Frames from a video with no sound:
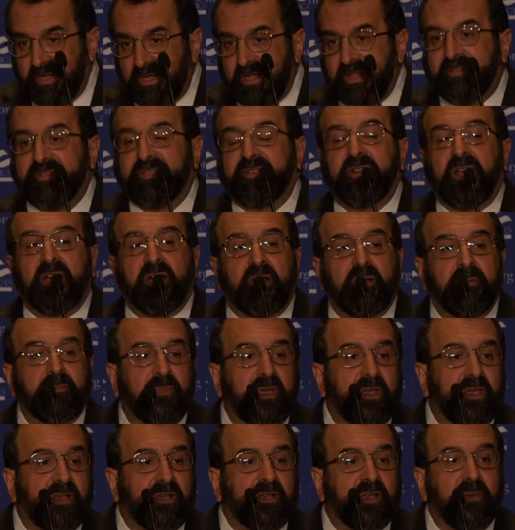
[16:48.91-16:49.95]

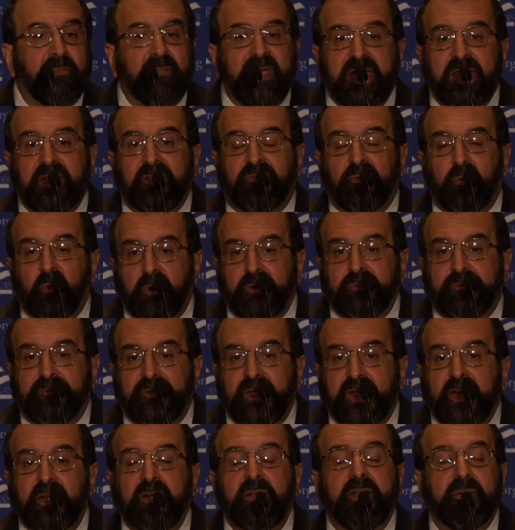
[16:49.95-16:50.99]
Islam commands
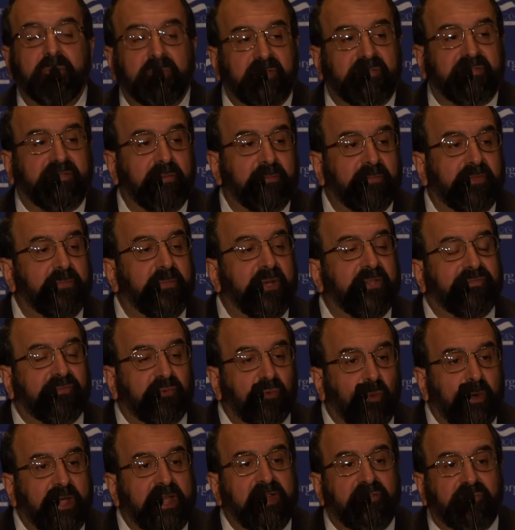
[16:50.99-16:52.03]
warfare and Muslims
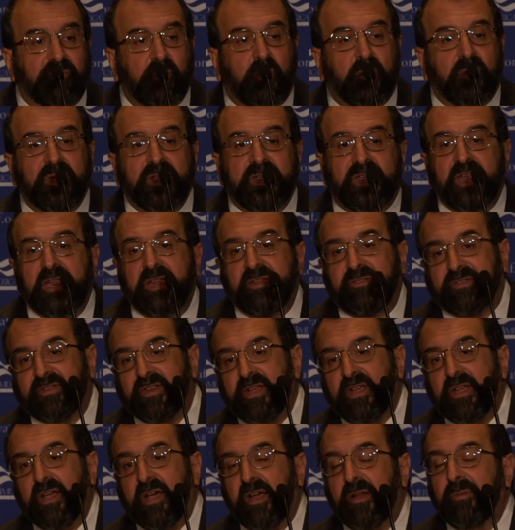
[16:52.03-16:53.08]
must wage war against
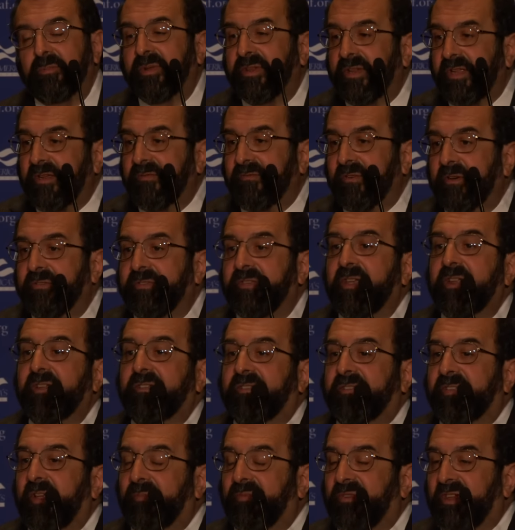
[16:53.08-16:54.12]
unbelievers and
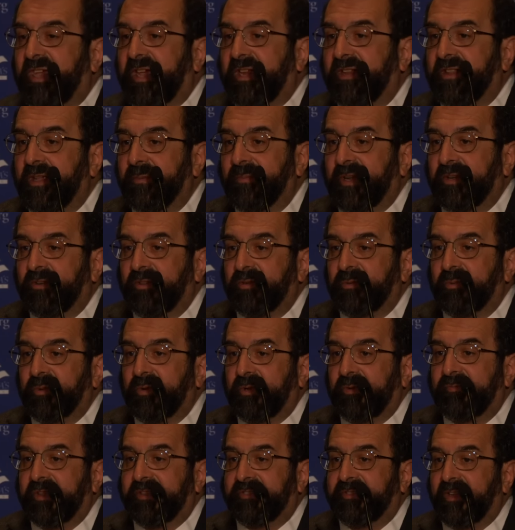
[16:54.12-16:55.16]
subjugate them under the
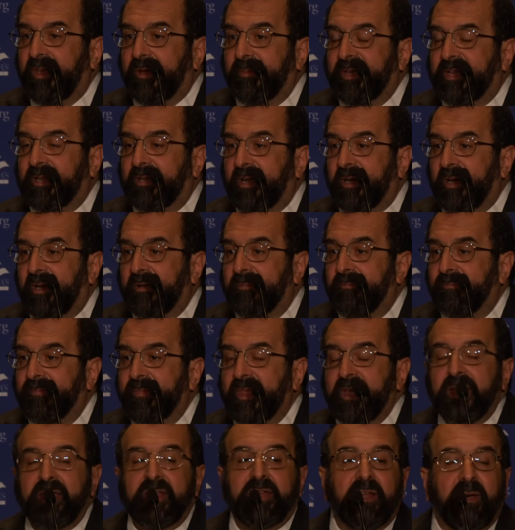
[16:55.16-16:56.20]
rule of Islamic law.
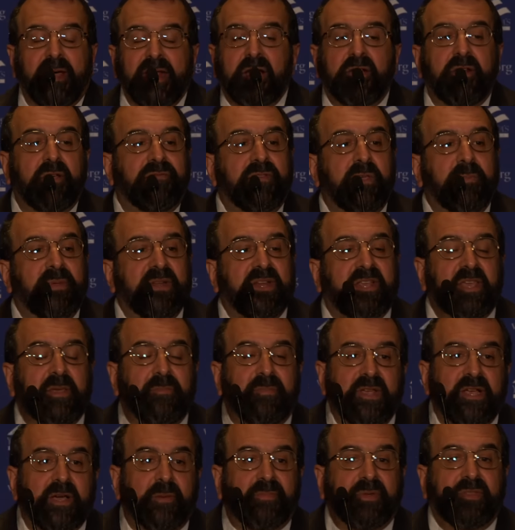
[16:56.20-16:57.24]
Now, I don't know if you've been
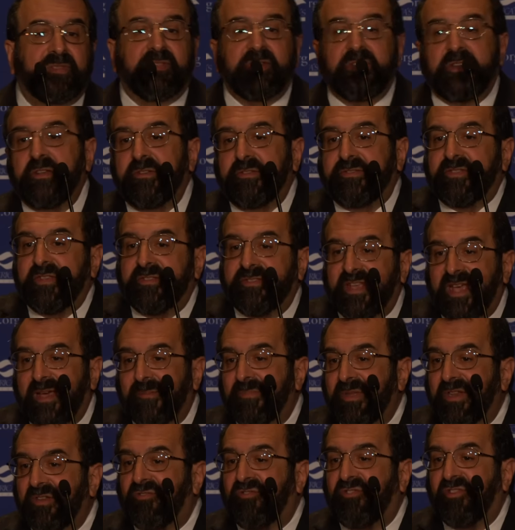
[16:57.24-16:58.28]
keeping up with the news. This
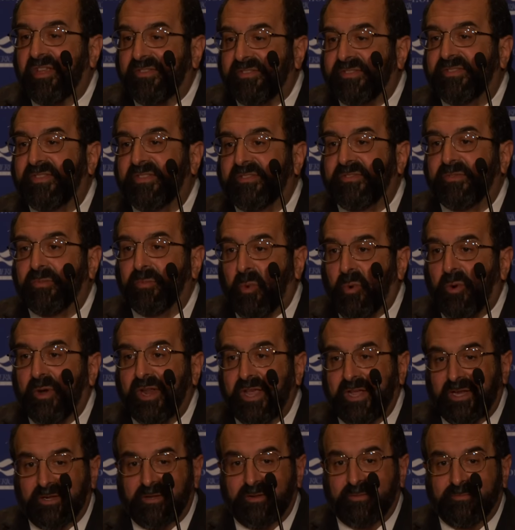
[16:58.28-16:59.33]
happened just this
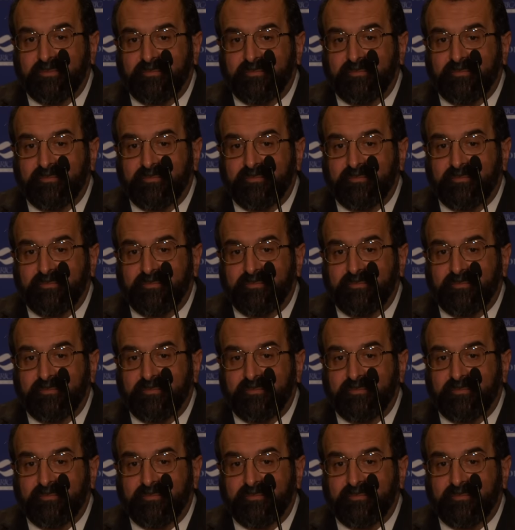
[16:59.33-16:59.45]
morning.